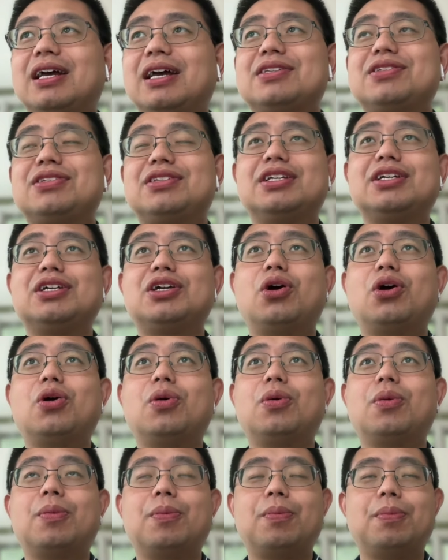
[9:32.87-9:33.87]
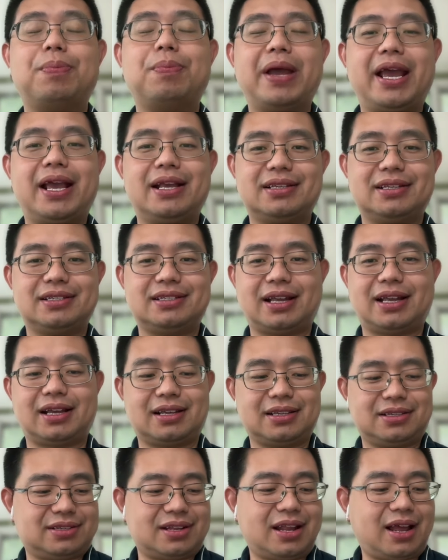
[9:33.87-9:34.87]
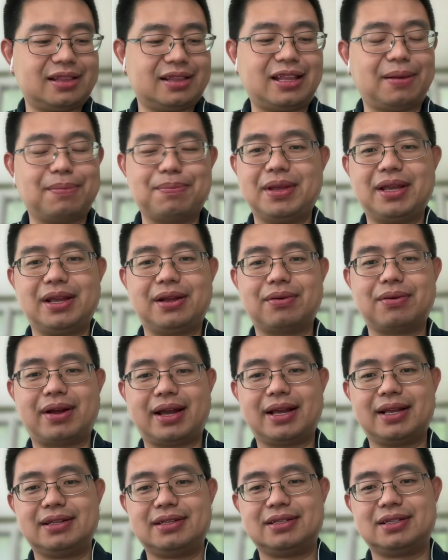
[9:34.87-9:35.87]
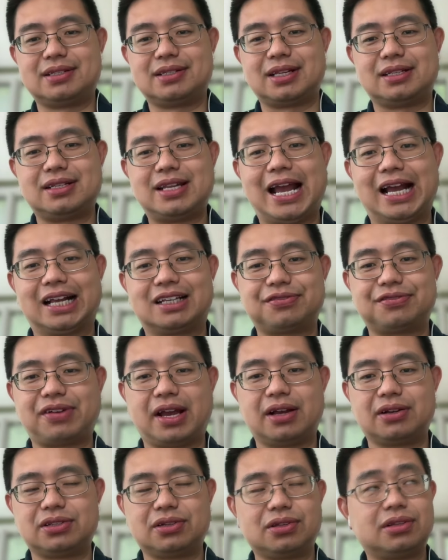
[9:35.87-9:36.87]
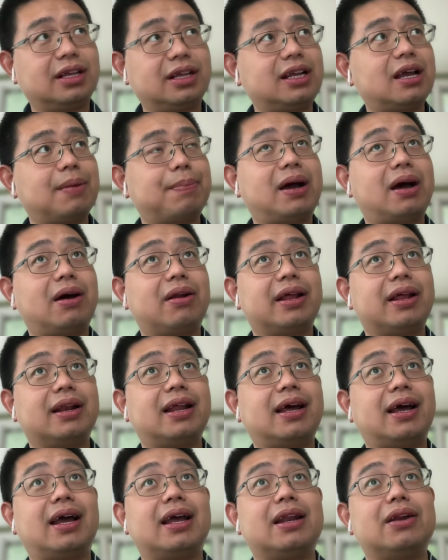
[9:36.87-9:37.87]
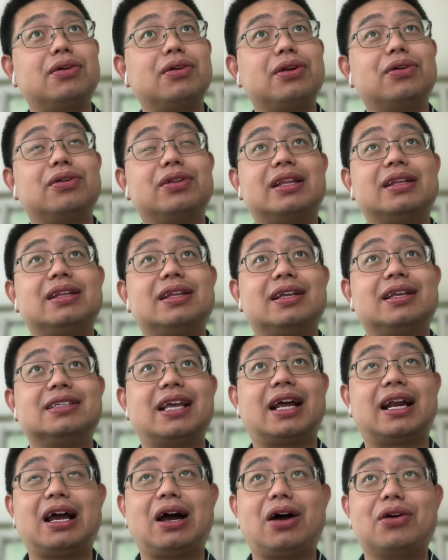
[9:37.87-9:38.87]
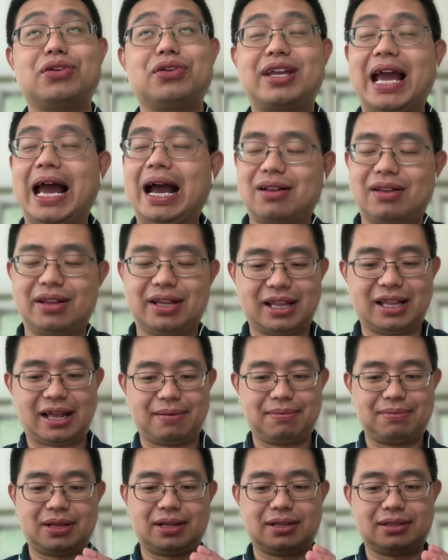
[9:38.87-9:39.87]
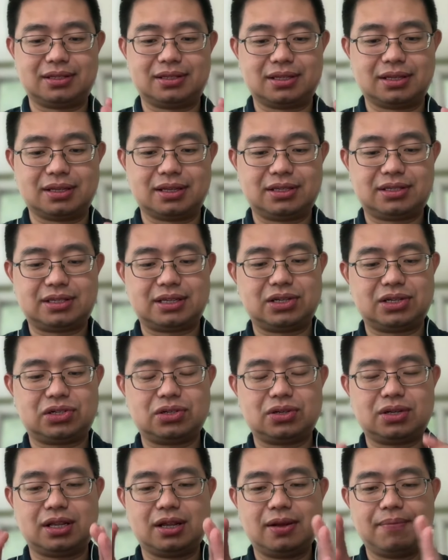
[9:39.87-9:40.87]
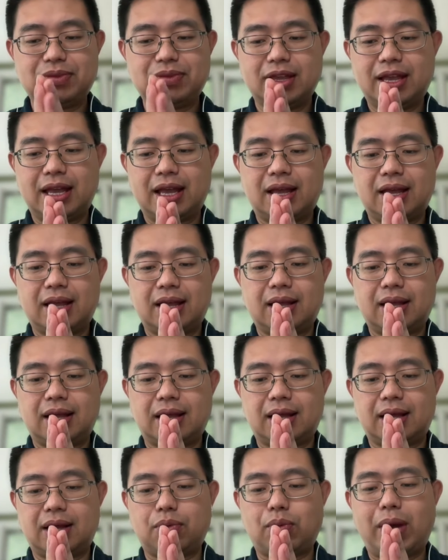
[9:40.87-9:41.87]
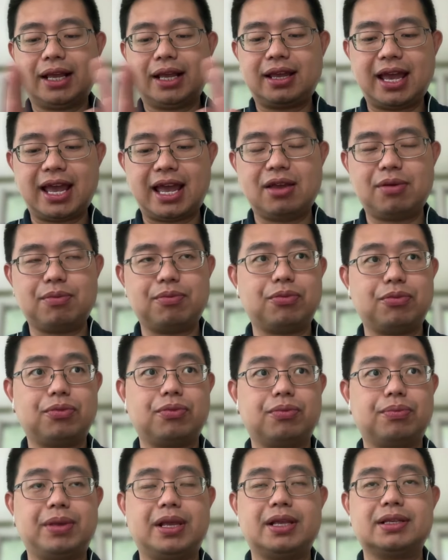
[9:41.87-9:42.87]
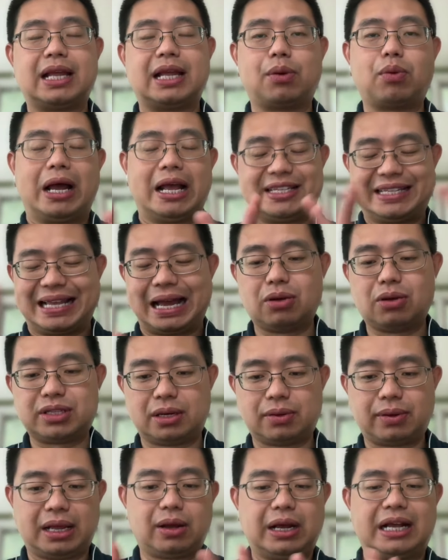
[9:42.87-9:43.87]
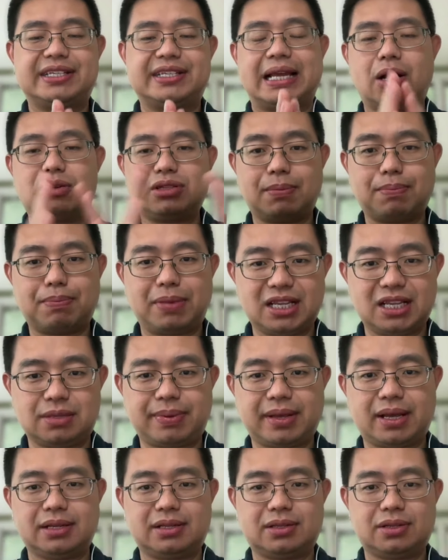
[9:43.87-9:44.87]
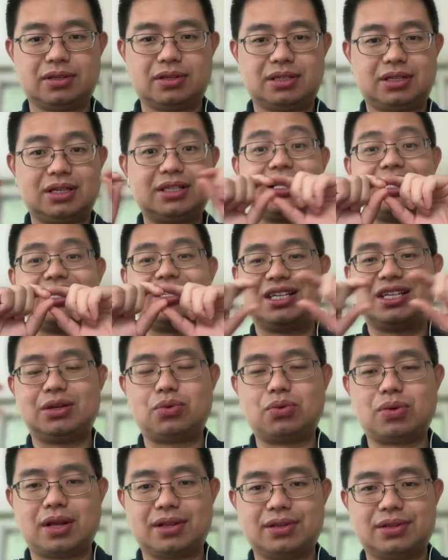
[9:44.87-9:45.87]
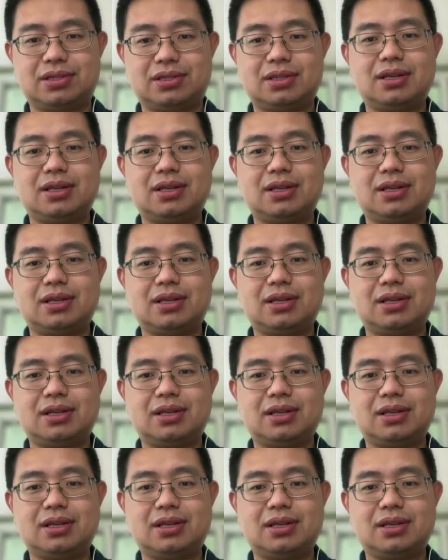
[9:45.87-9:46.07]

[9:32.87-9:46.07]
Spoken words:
a single base is not that big, right? It's just a text file. So think about it. I don't know exactly how you calculate that, but essentially 1K means like 1,000, like 1,000 base pairs. So it's just a sequence,